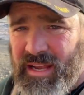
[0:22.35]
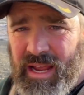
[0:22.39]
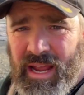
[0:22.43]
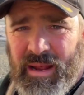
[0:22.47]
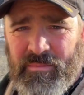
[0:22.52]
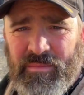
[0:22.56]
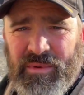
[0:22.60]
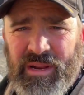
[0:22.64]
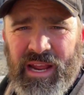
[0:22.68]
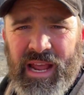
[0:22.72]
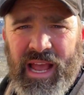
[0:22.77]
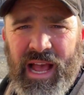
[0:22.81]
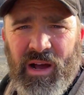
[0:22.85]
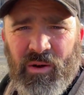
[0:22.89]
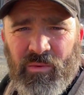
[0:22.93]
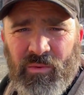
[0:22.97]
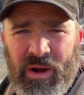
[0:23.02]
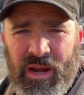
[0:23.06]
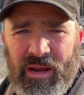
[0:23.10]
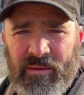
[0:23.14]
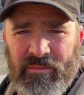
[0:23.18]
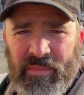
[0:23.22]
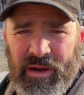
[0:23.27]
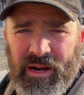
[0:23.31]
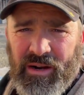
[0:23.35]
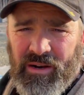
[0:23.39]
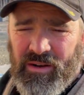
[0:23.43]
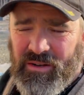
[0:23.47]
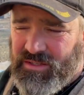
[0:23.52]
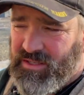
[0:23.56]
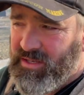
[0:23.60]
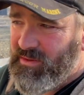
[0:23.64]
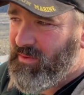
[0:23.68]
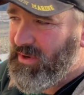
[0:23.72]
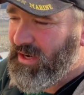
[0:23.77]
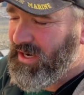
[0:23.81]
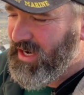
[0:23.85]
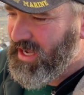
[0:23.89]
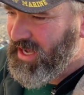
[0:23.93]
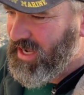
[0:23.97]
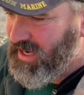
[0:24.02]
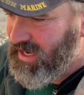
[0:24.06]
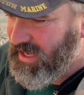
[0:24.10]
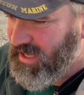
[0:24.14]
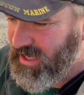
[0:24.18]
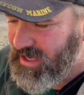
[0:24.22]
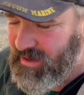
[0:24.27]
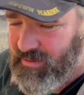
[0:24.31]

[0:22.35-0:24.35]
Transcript: emptying out rain barrels and whatnot.